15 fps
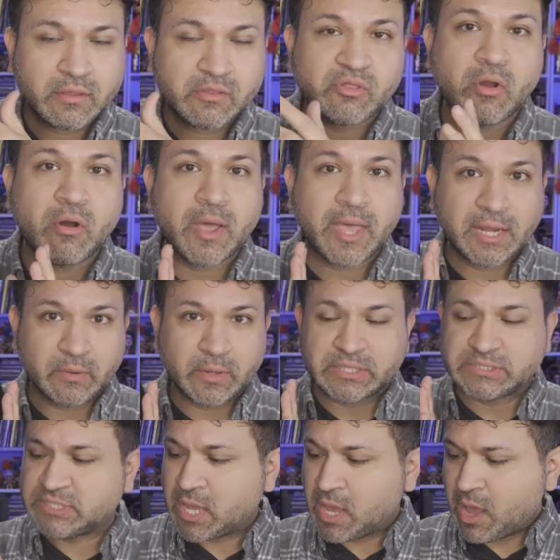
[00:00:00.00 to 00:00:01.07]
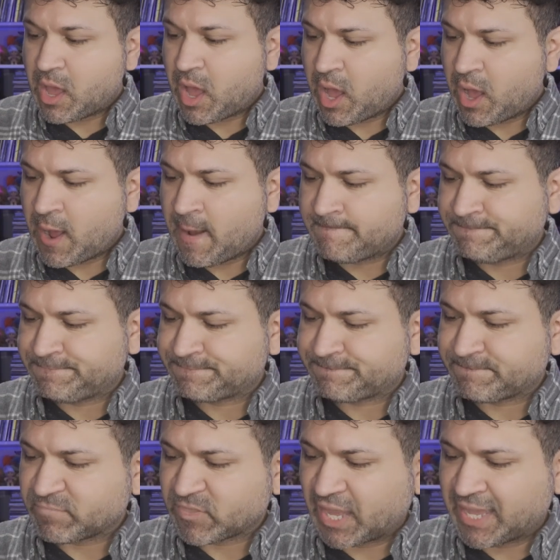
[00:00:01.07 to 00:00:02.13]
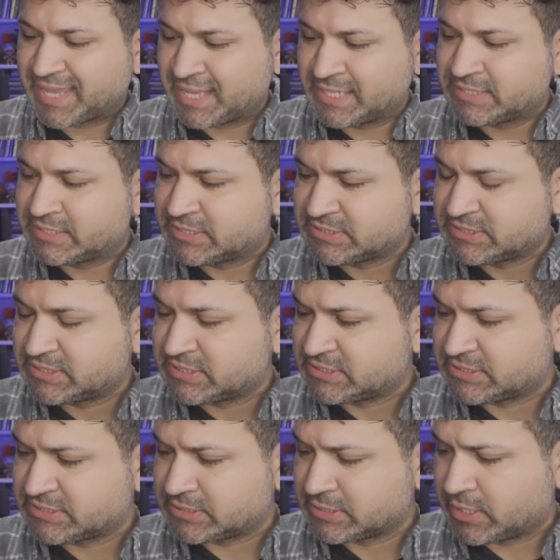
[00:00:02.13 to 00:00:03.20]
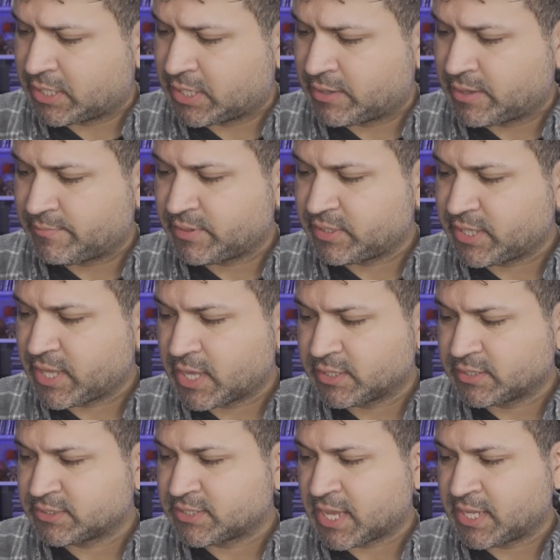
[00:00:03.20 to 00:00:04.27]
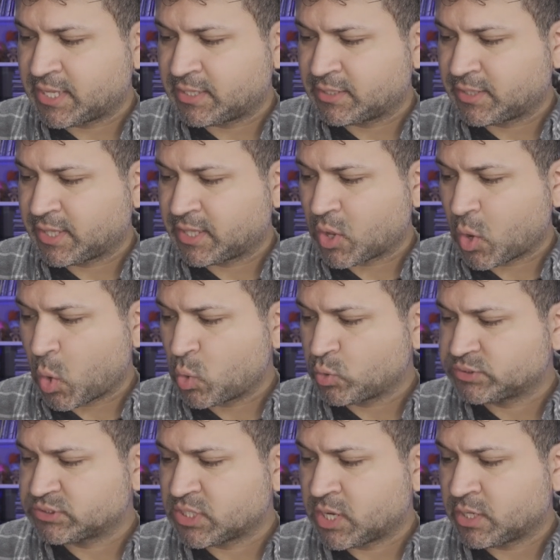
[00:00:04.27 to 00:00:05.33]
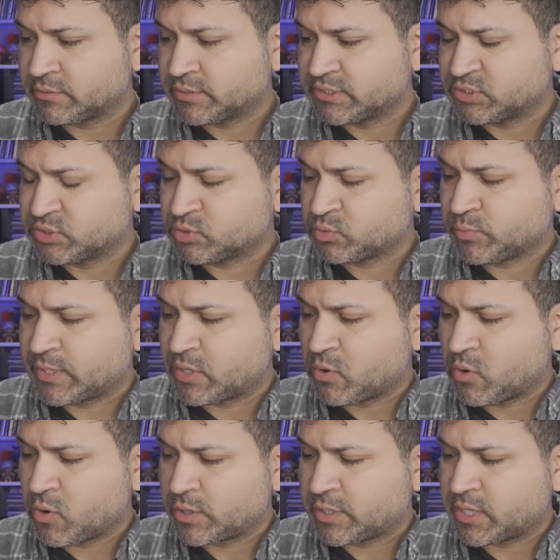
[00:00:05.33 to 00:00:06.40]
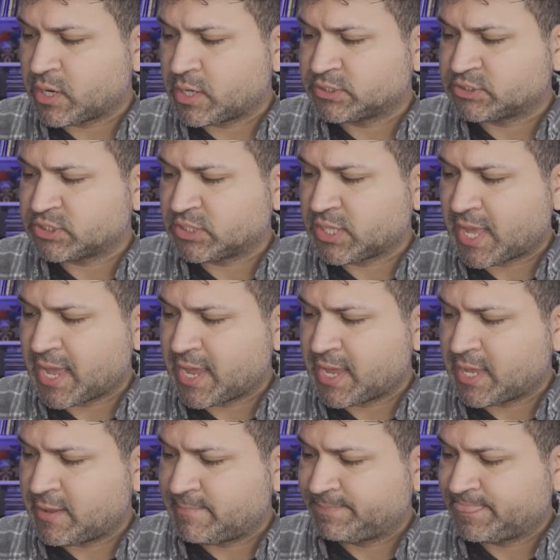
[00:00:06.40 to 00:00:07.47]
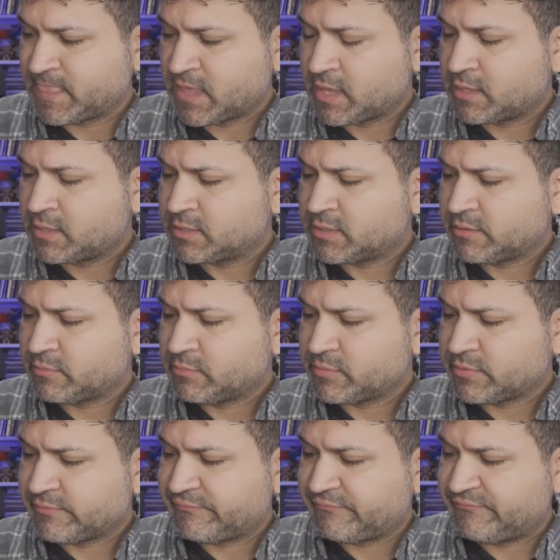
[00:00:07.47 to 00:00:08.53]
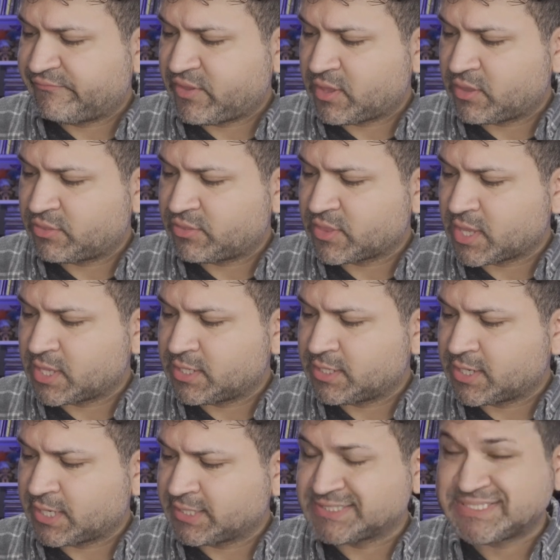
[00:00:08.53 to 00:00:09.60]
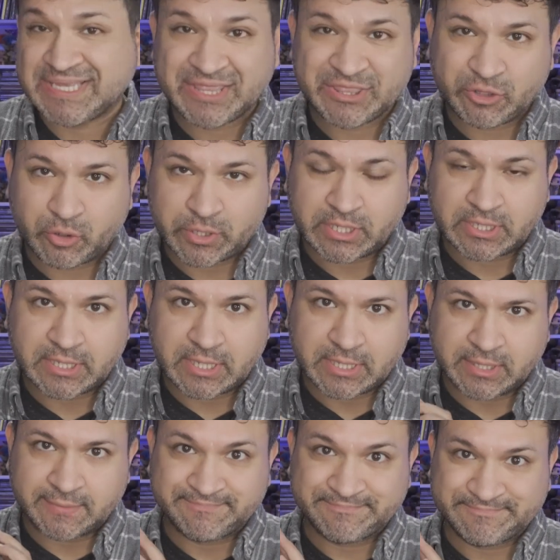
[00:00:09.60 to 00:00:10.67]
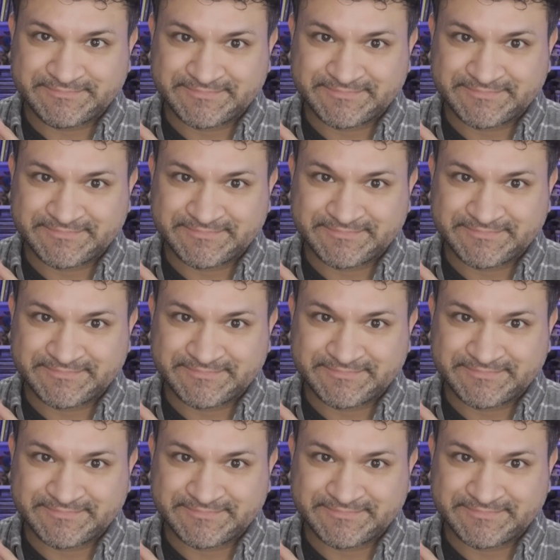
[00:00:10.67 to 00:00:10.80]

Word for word: So anyways, um, again, this is uh, a Billie Holiday, like, old song. This is recorded on July 5th, 1939.